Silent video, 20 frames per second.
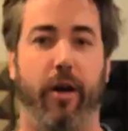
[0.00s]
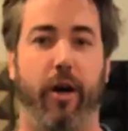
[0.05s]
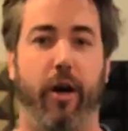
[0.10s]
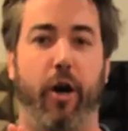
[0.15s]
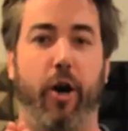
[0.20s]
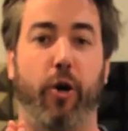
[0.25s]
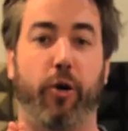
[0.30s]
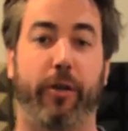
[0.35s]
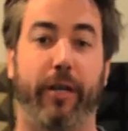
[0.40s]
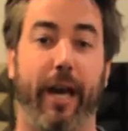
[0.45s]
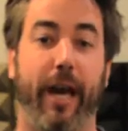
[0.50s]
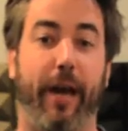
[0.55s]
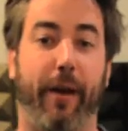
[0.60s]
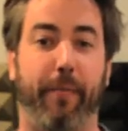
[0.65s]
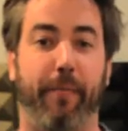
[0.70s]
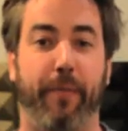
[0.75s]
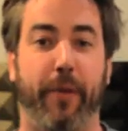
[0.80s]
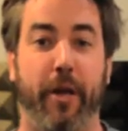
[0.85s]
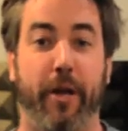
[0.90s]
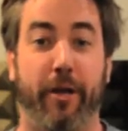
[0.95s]
Okay,
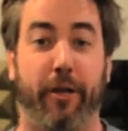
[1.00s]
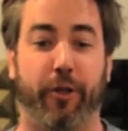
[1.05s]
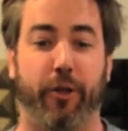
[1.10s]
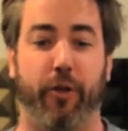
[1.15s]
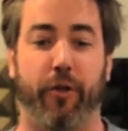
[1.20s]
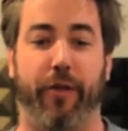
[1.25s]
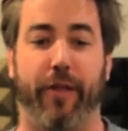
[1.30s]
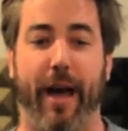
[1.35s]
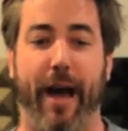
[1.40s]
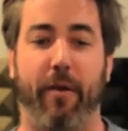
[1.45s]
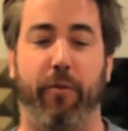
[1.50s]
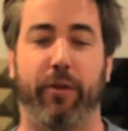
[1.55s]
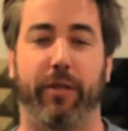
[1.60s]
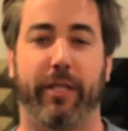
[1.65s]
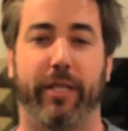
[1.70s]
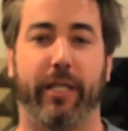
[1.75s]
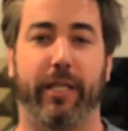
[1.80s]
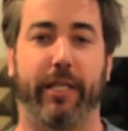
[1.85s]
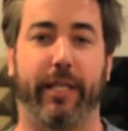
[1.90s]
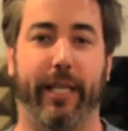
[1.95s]
so that was
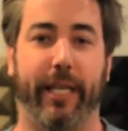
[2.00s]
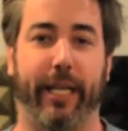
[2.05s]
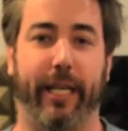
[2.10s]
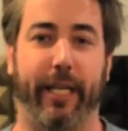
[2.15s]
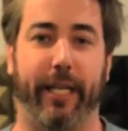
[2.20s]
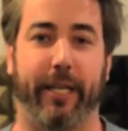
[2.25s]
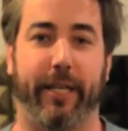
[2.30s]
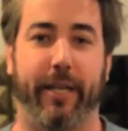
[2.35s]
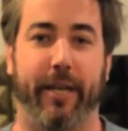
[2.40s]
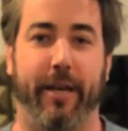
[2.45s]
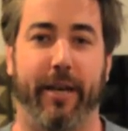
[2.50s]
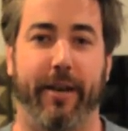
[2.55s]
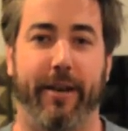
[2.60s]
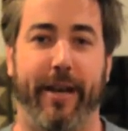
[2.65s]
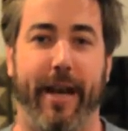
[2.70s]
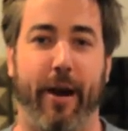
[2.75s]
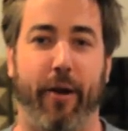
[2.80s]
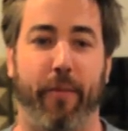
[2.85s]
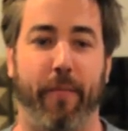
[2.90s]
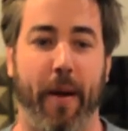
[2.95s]
the lead.
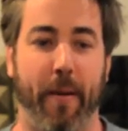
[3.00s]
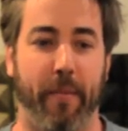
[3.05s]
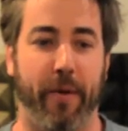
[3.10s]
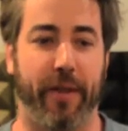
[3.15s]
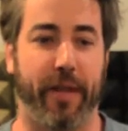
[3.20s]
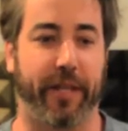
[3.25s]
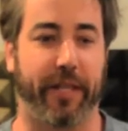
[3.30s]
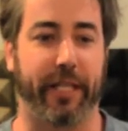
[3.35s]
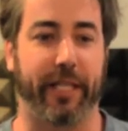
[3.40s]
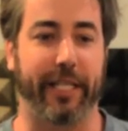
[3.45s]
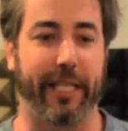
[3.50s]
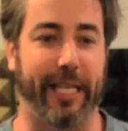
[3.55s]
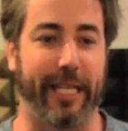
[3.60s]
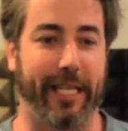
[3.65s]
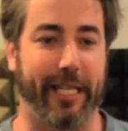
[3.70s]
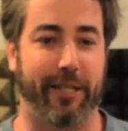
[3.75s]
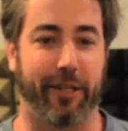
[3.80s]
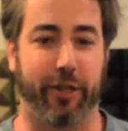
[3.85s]
Now remember that the lead is